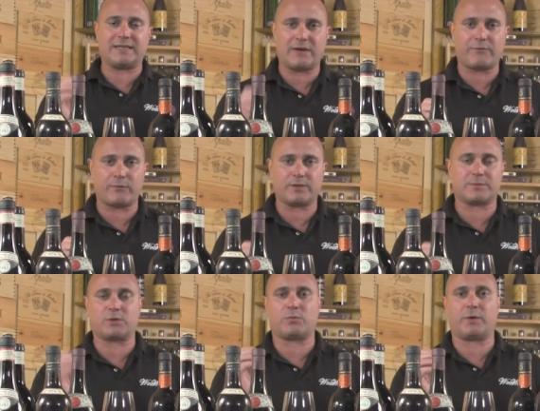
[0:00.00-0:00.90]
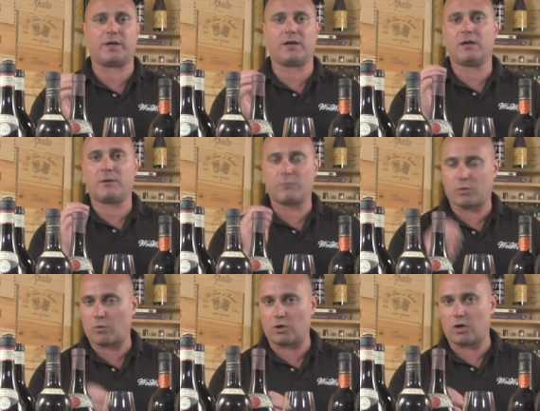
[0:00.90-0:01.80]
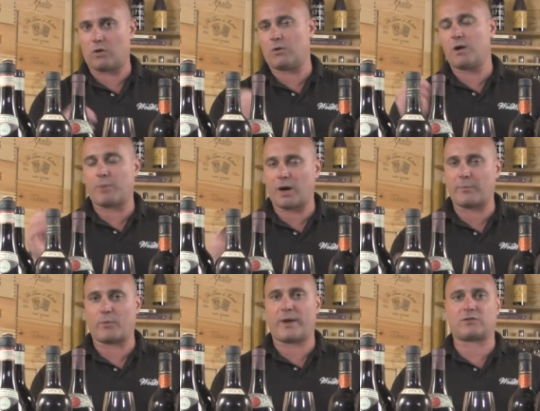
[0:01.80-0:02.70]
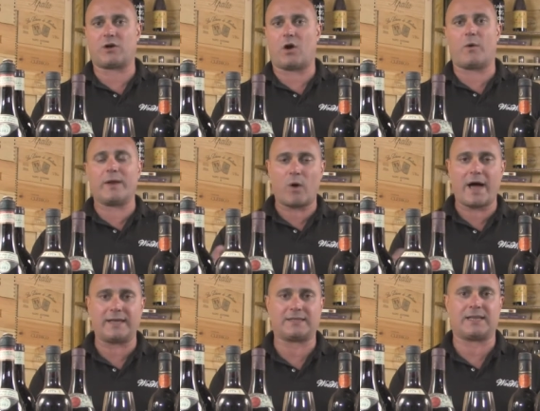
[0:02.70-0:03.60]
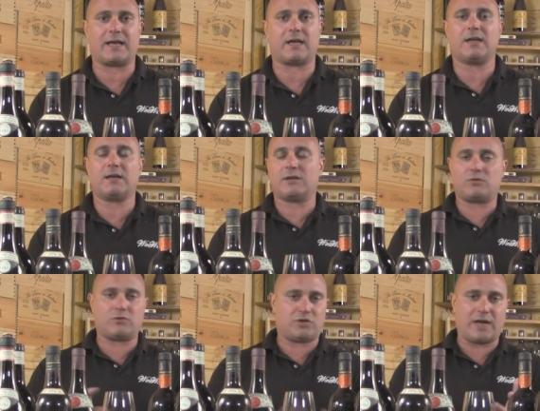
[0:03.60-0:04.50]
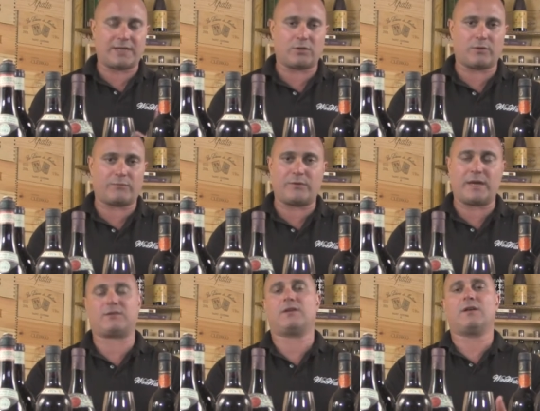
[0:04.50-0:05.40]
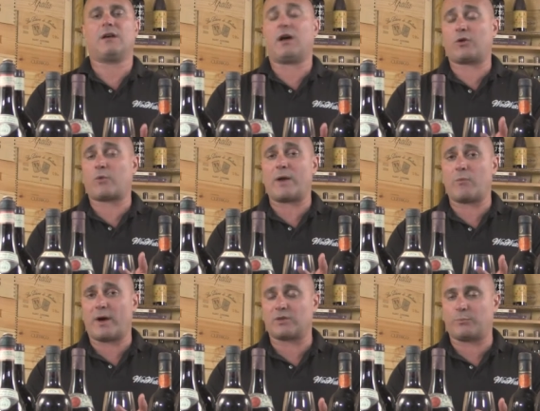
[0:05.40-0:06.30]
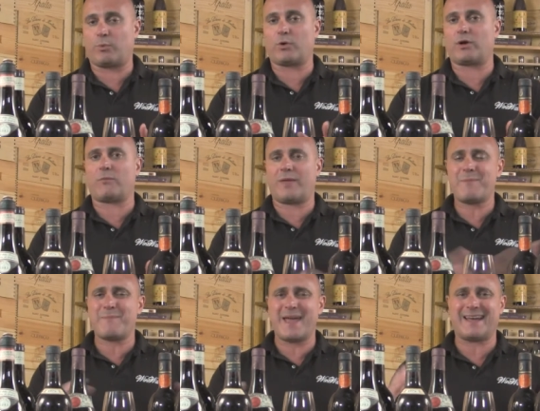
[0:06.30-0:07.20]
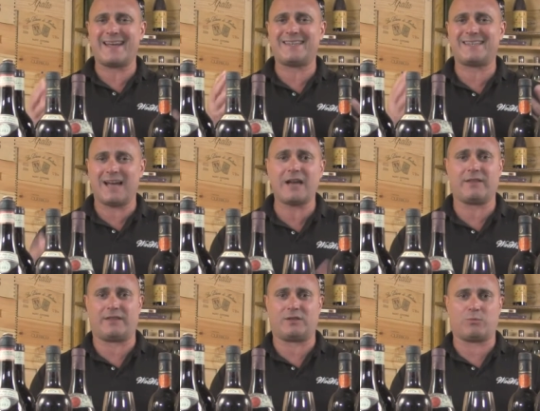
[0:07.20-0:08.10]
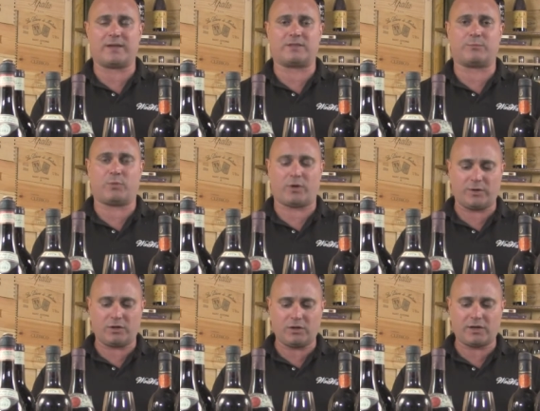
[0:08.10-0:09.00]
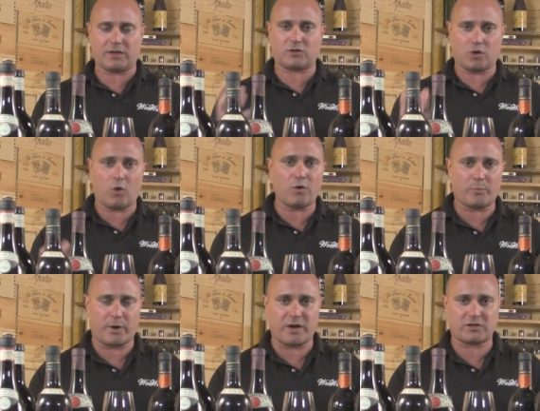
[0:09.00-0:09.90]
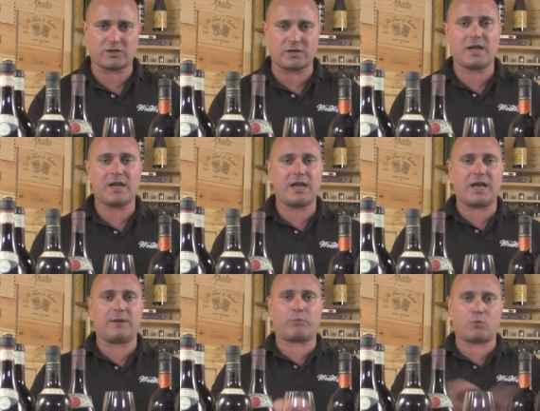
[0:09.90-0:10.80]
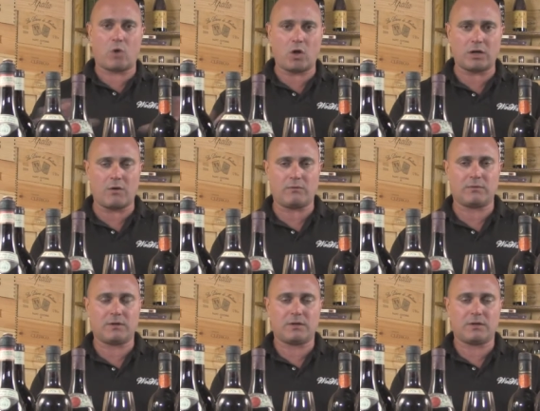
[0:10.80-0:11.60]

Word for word: difference between Barolo, Barbaresco, and wines like Chateau Lafitte, the great wines of Bordeaux. They make a ton of these wines in Bordeaux. When you look at the total production in Barolo,